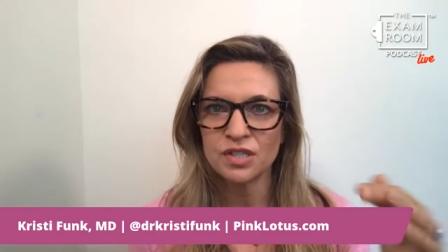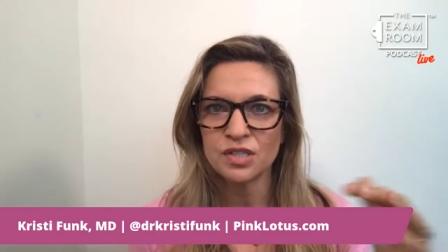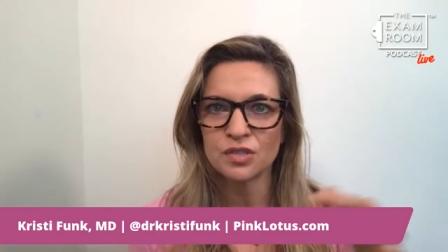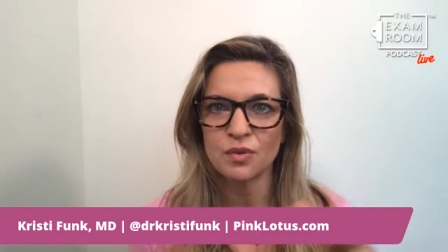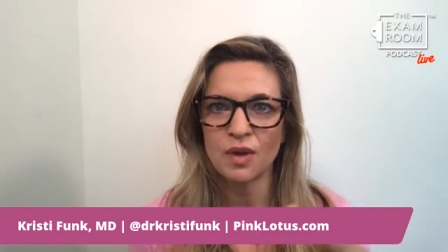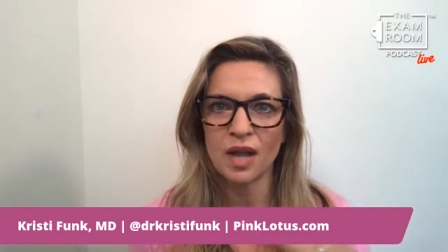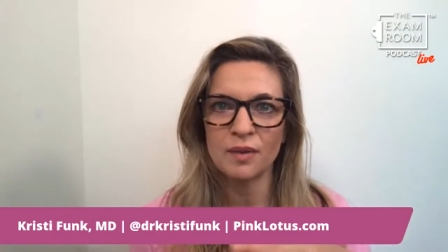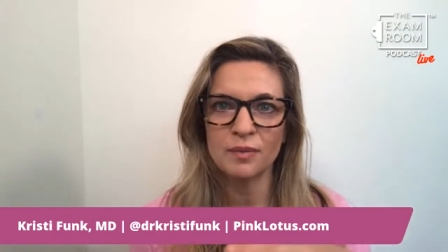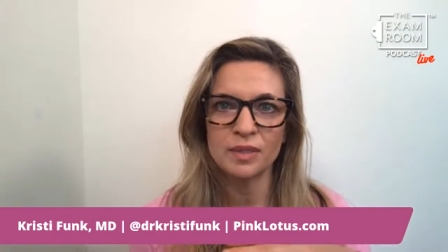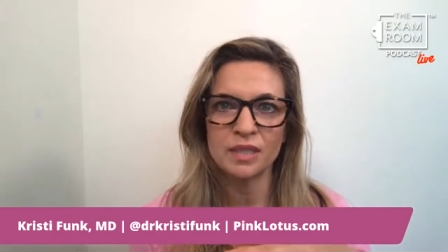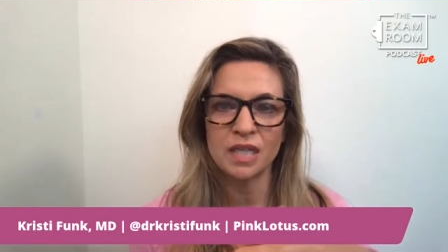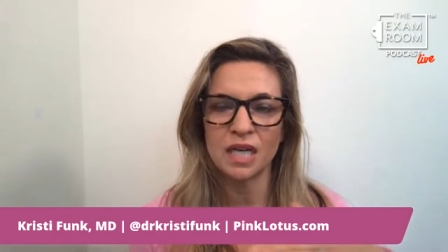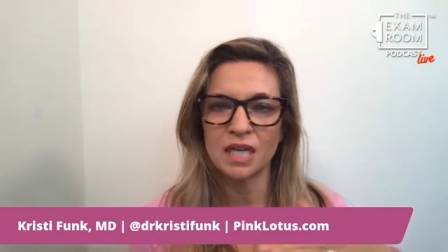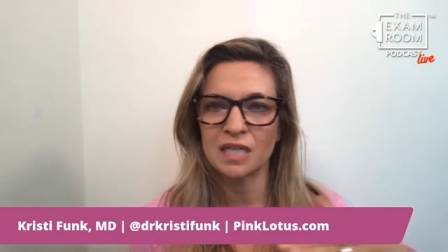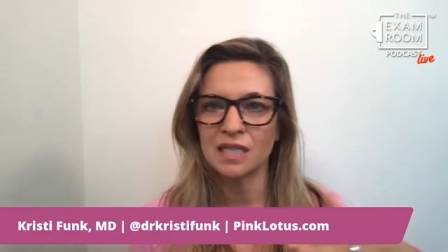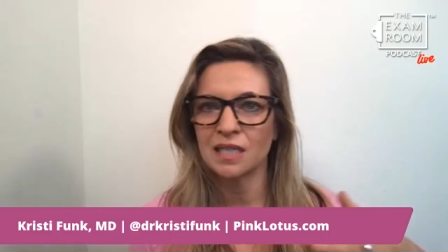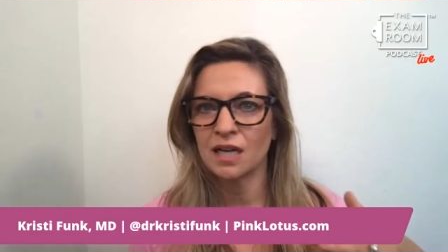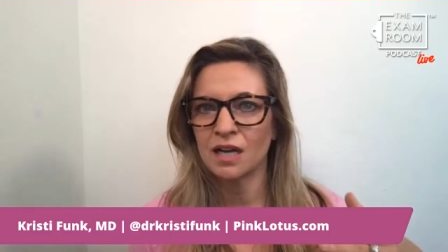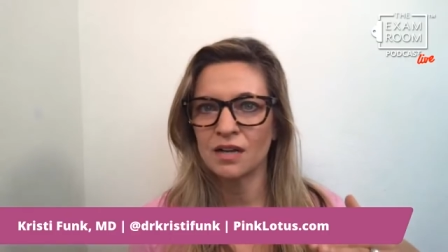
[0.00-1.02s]
So I would cut
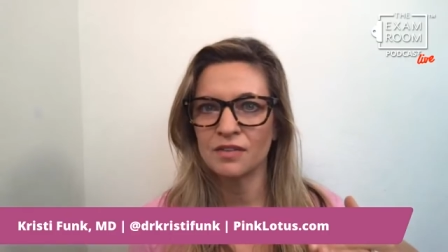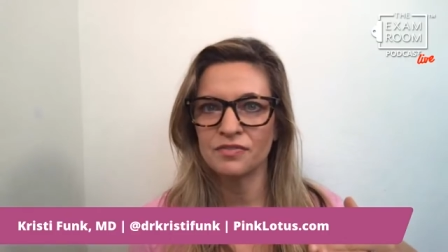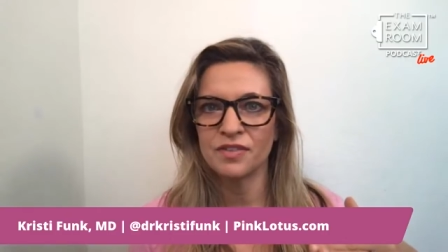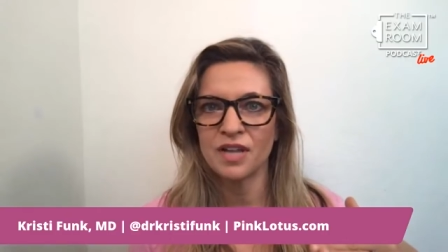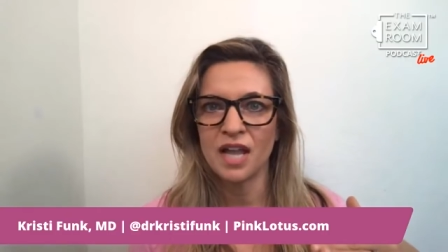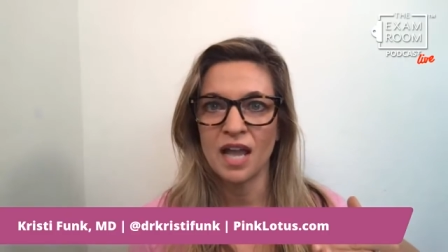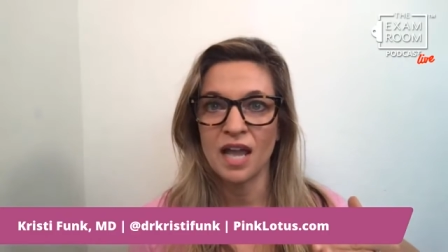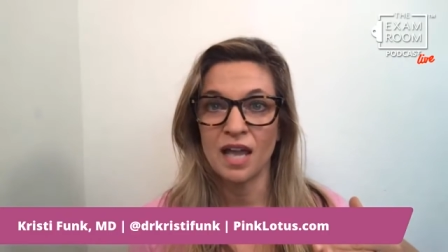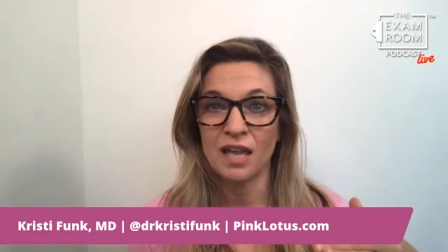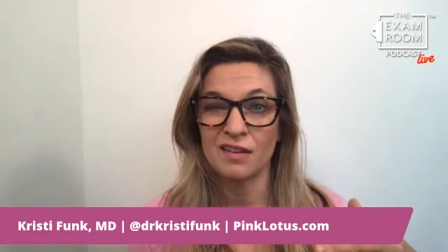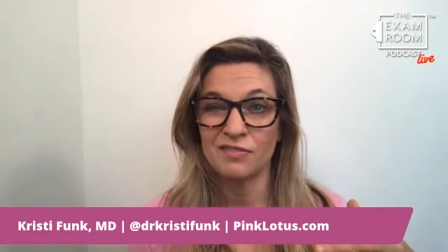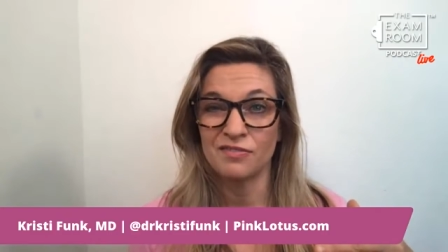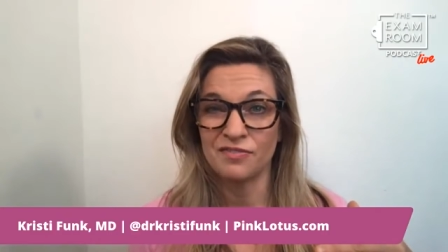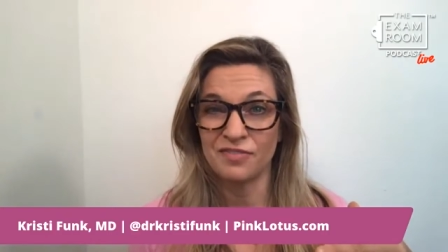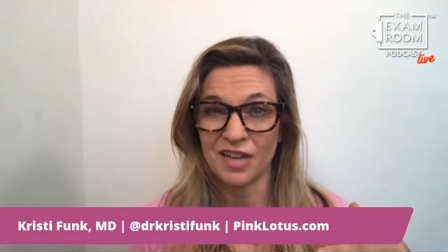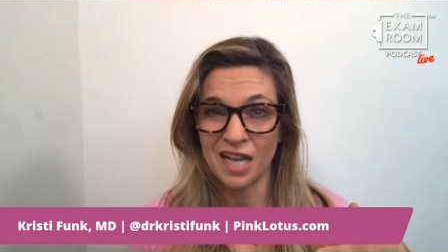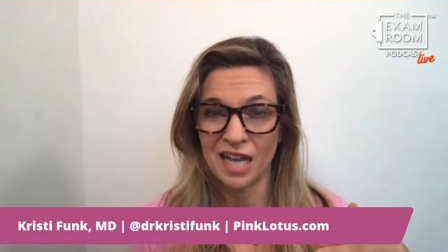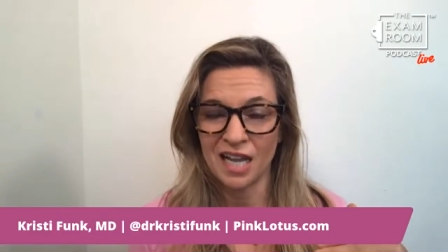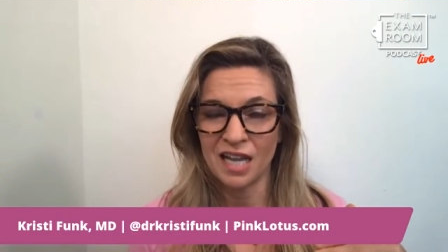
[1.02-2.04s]
it off at
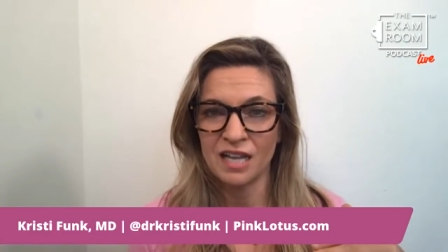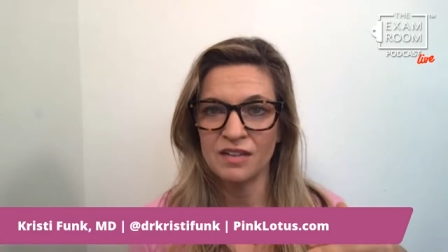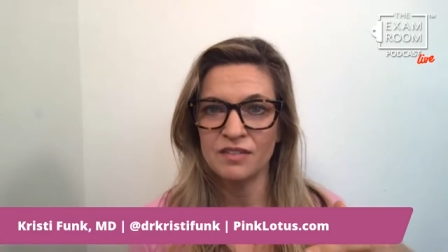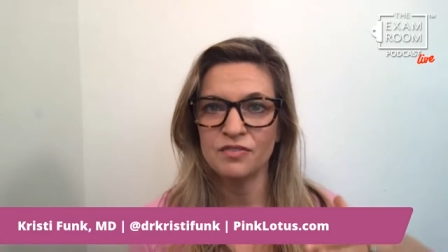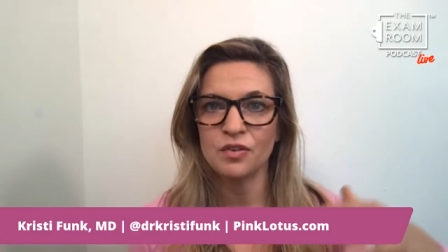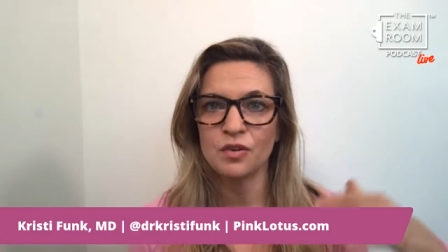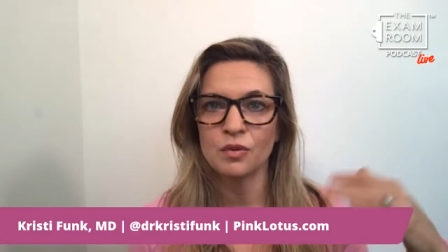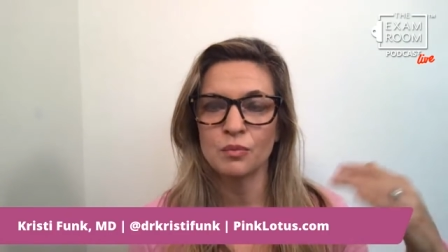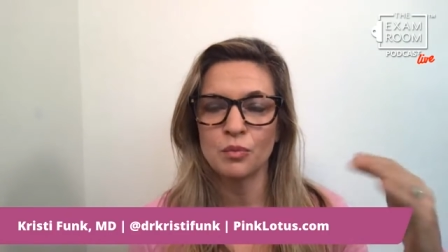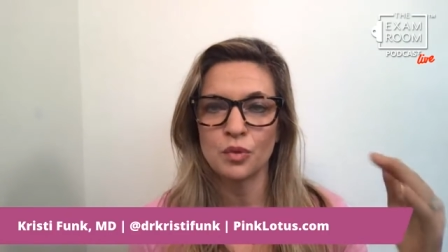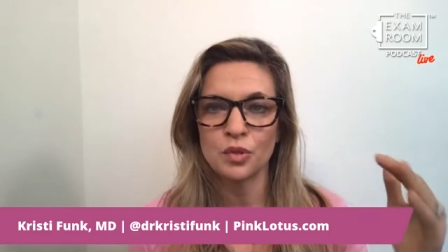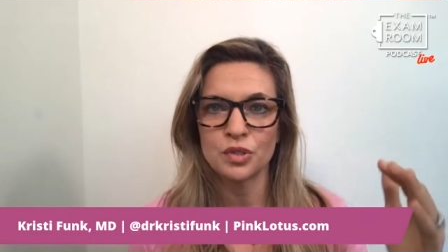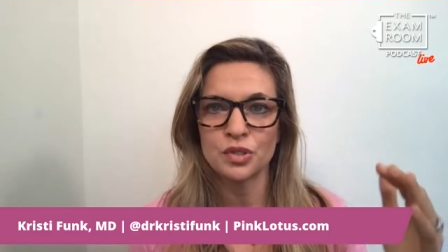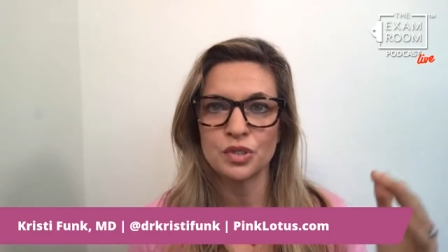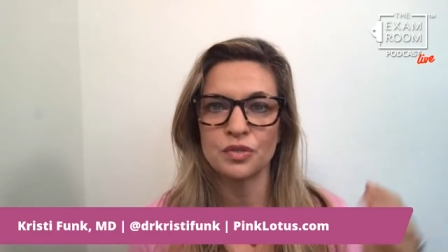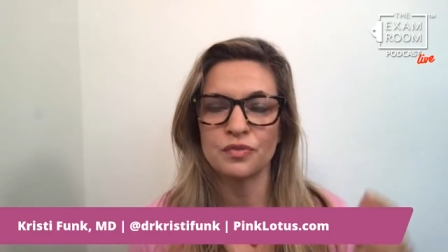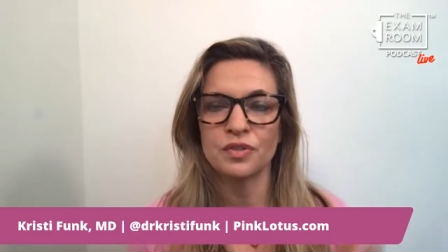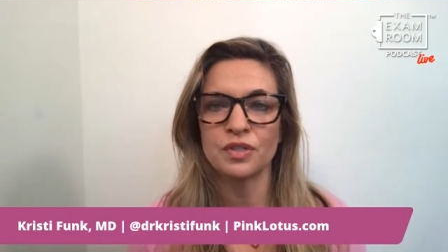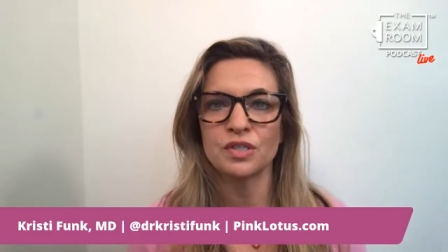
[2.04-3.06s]
five or more
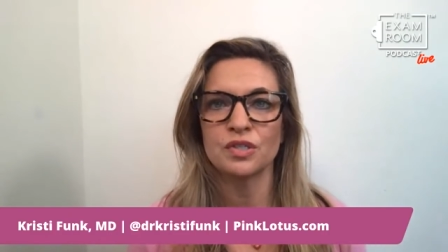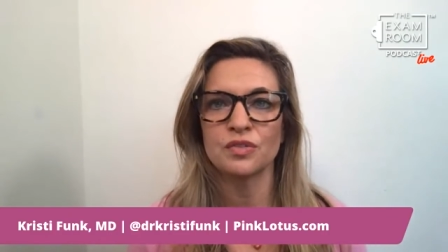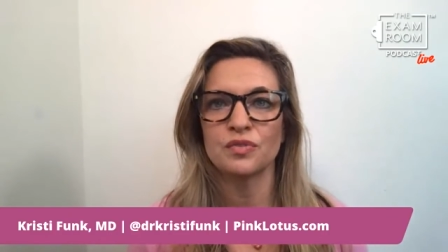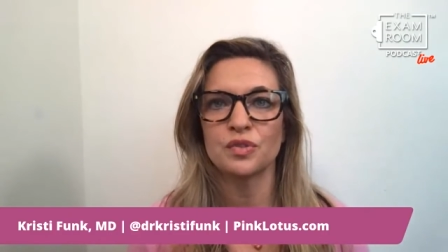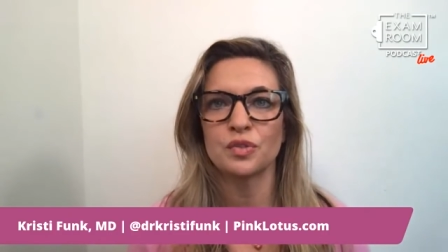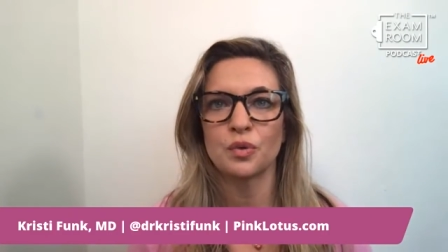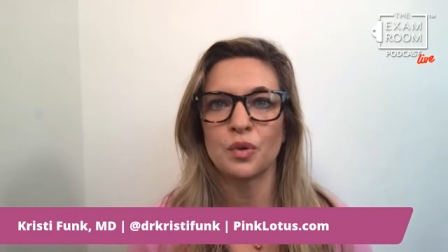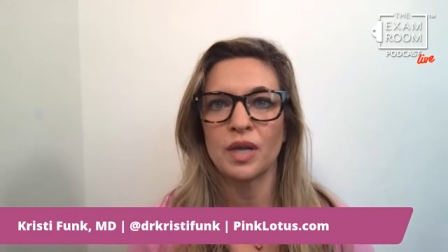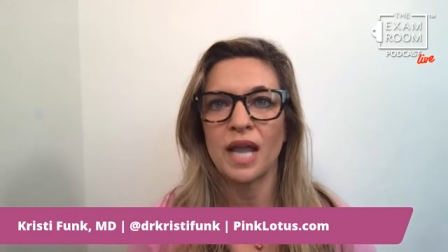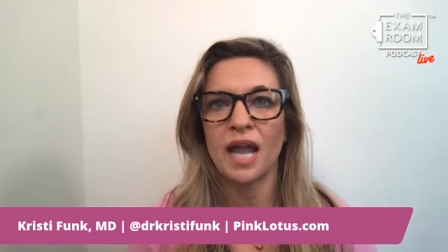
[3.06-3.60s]
servings of soy,